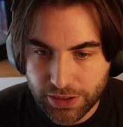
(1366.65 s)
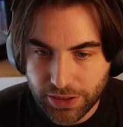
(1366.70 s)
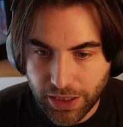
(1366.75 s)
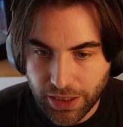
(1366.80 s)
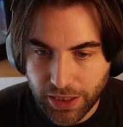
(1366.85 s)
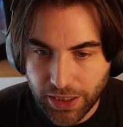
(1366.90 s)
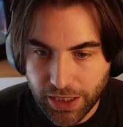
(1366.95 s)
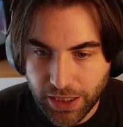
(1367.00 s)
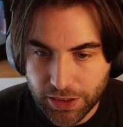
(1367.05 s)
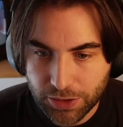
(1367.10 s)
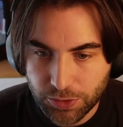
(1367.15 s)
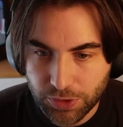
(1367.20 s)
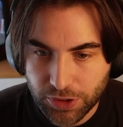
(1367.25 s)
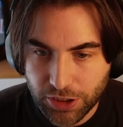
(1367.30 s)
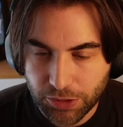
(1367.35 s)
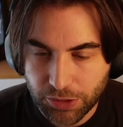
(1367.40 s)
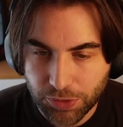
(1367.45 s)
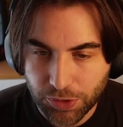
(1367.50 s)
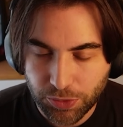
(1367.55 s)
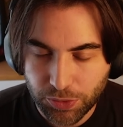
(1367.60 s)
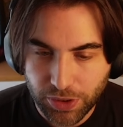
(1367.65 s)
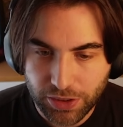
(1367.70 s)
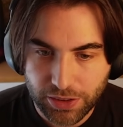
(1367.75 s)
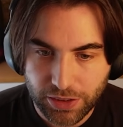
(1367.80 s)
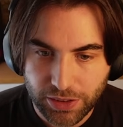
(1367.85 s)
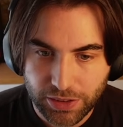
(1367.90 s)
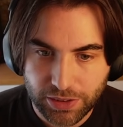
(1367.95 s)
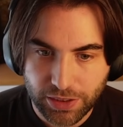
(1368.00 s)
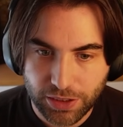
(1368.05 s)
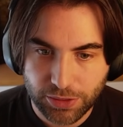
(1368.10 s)
align with everyone
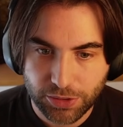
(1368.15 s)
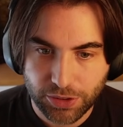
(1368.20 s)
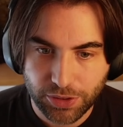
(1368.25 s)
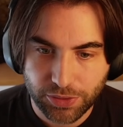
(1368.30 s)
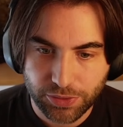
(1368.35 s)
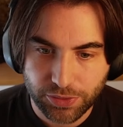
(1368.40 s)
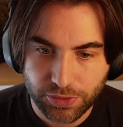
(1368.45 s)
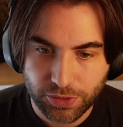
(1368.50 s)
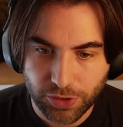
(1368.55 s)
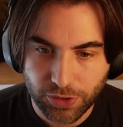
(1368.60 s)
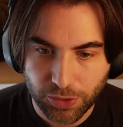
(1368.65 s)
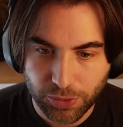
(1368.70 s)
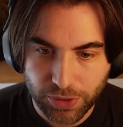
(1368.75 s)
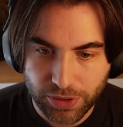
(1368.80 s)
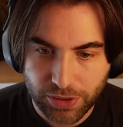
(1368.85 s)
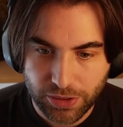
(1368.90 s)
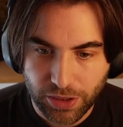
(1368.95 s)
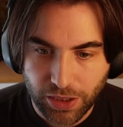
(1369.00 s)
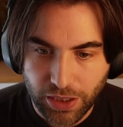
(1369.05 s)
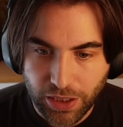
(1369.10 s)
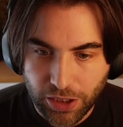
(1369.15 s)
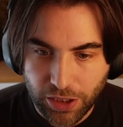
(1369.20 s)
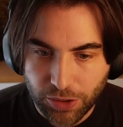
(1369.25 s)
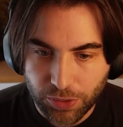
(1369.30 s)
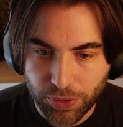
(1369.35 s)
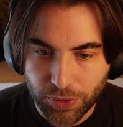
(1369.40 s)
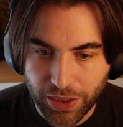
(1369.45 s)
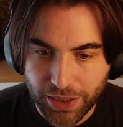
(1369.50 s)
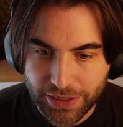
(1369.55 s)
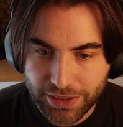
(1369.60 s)
in terms of knowing
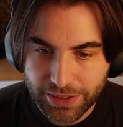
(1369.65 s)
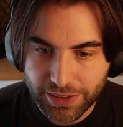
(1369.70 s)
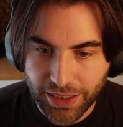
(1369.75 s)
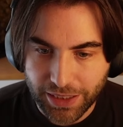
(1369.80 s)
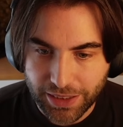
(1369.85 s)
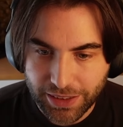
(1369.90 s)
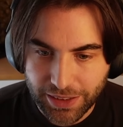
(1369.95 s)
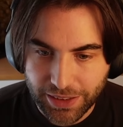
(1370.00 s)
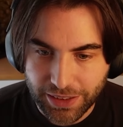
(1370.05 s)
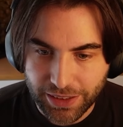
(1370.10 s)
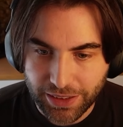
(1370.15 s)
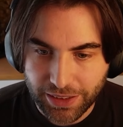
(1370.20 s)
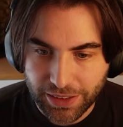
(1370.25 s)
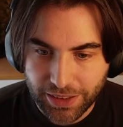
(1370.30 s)
what exactly